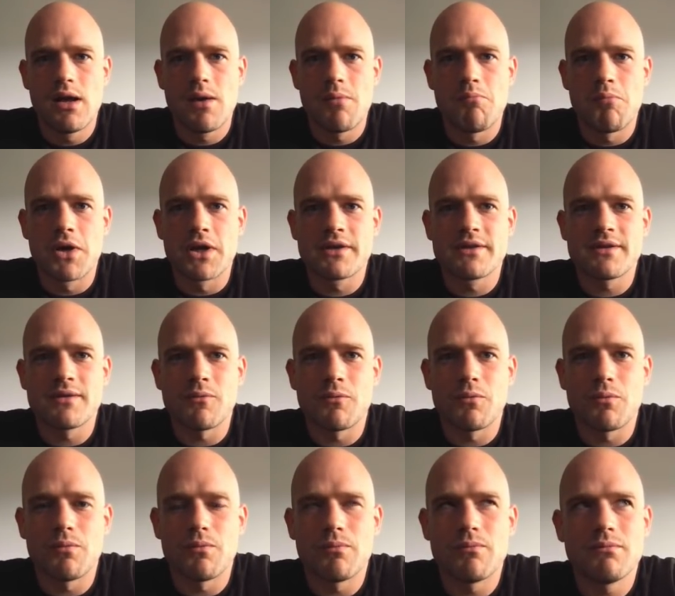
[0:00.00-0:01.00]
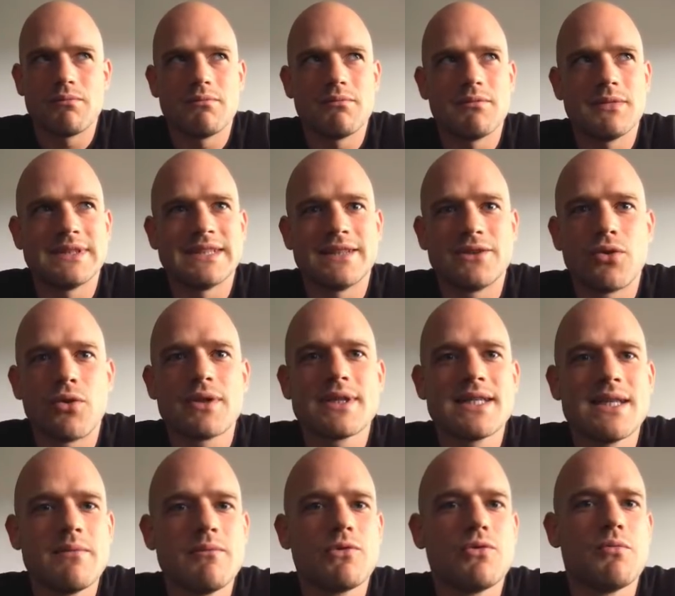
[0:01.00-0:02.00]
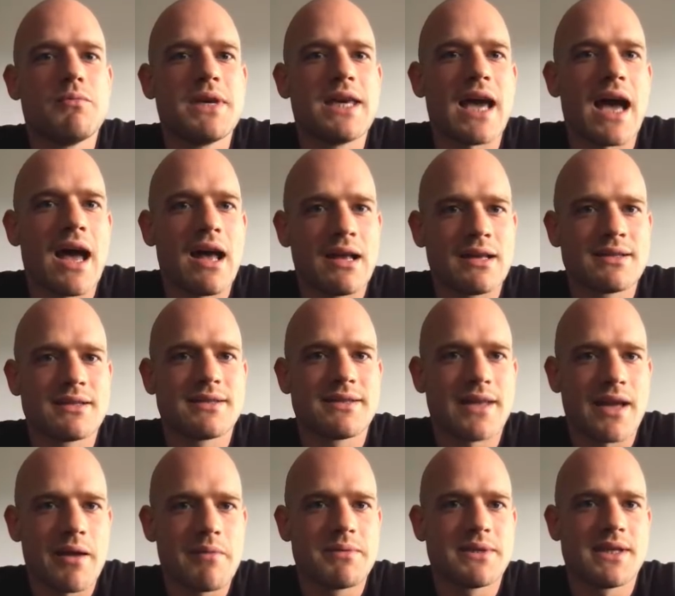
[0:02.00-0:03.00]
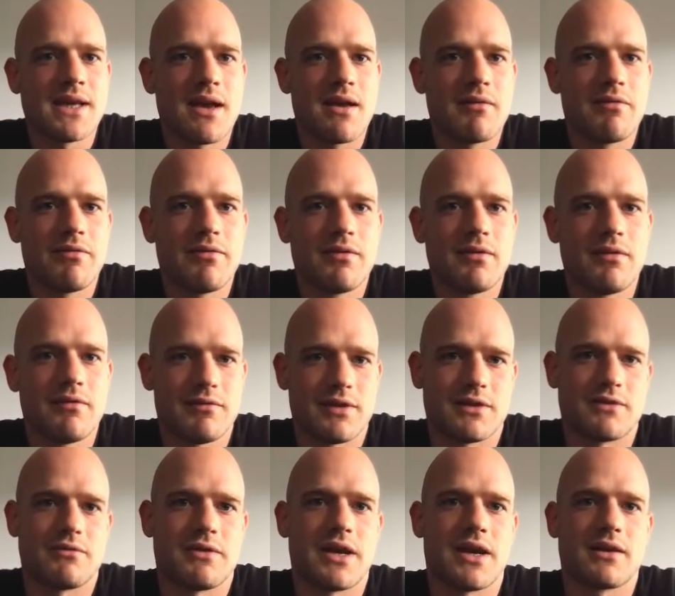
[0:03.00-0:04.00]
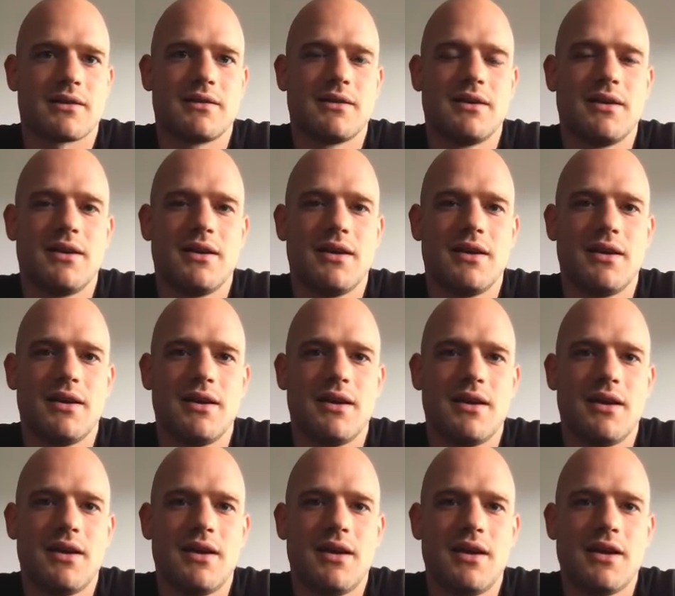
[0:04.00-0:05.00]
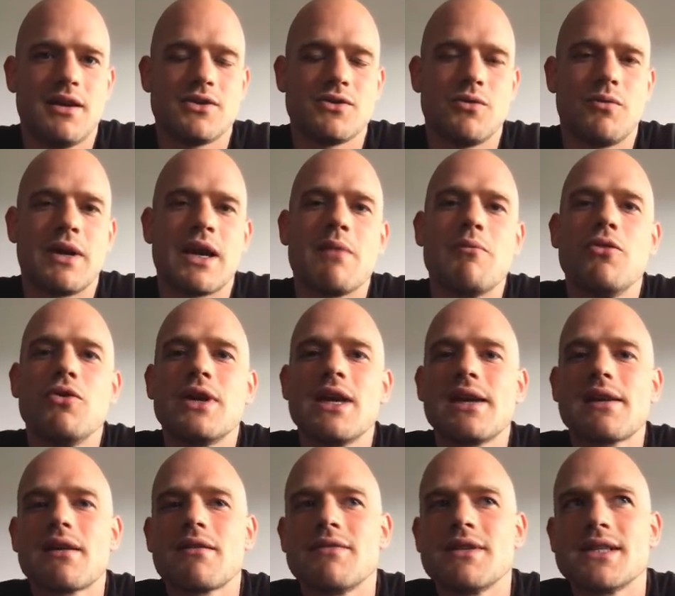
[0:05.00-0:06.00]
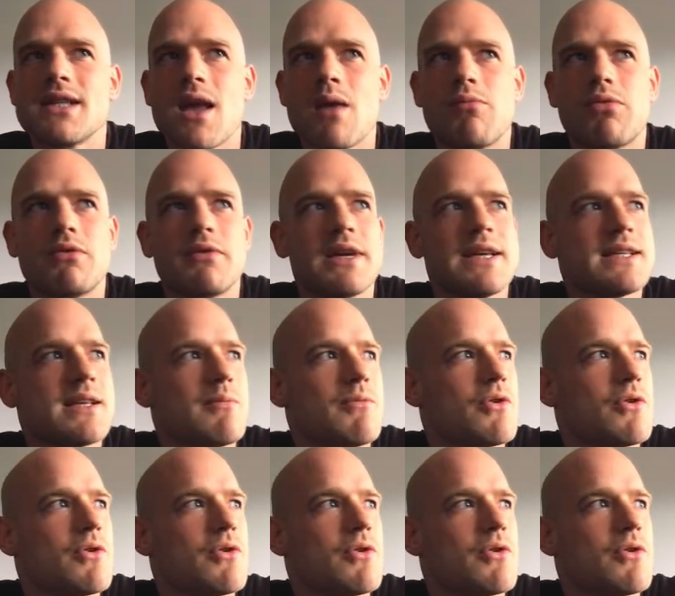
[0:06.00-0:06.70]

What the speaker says: but they don't seem to be as type safe than React. So when I'm looking at these libraries, I'm